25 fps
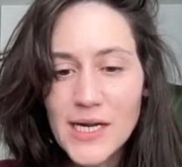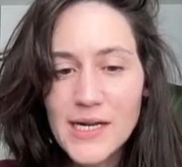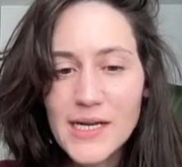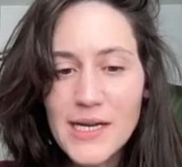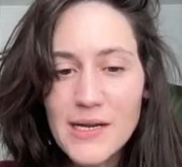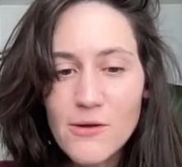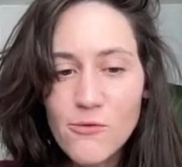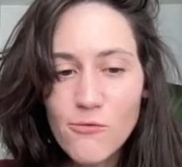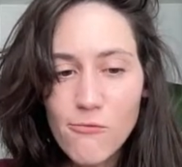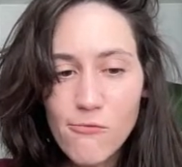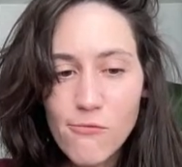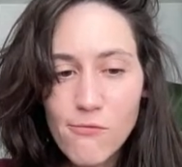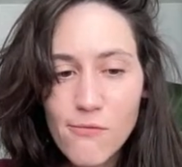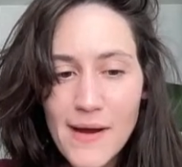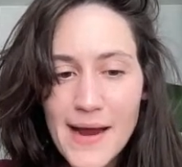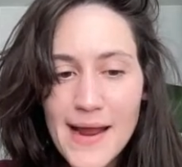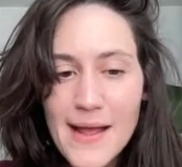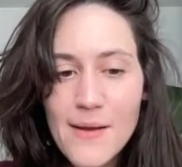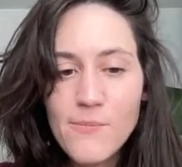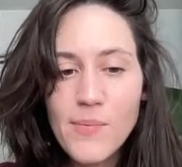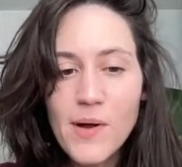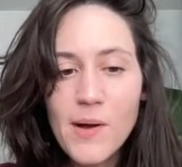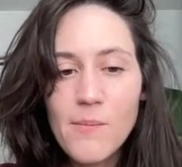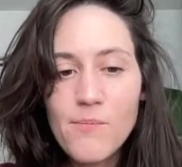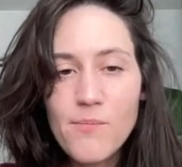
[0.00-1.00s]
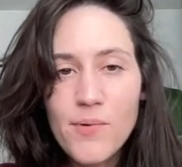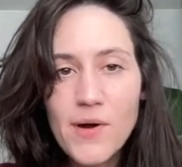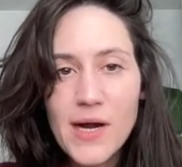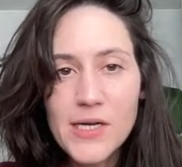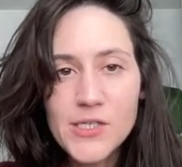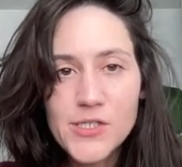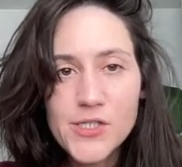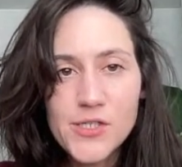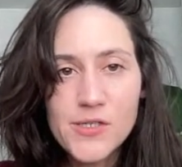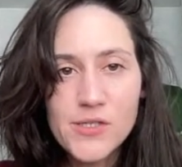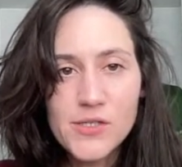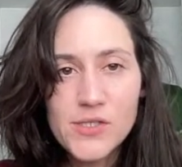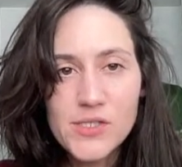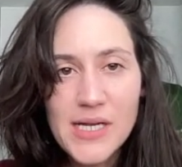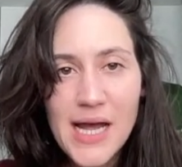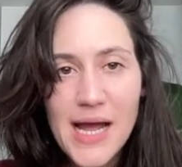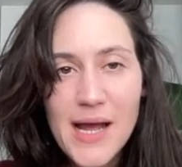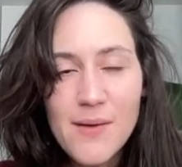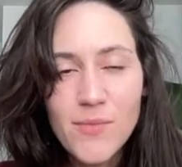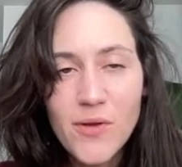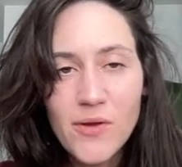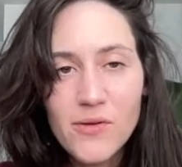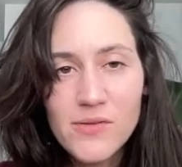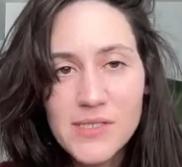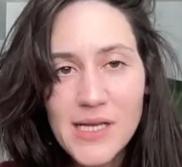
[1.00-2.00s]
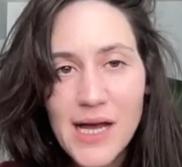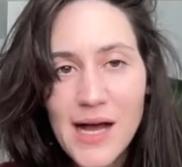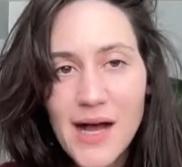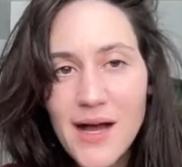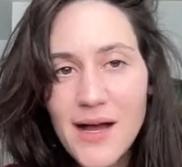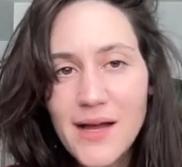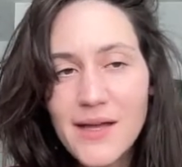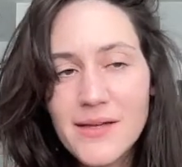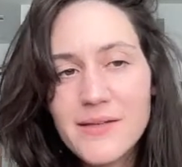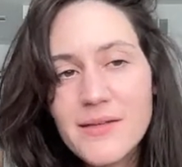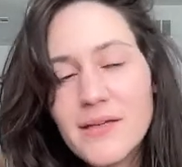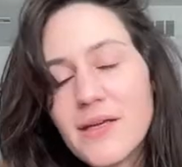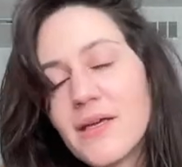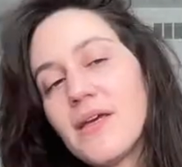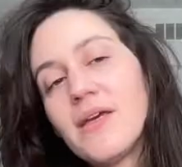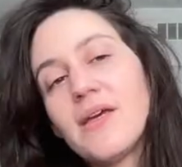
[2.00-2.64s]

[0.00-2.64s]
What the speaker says: ramp up pressure as time goes on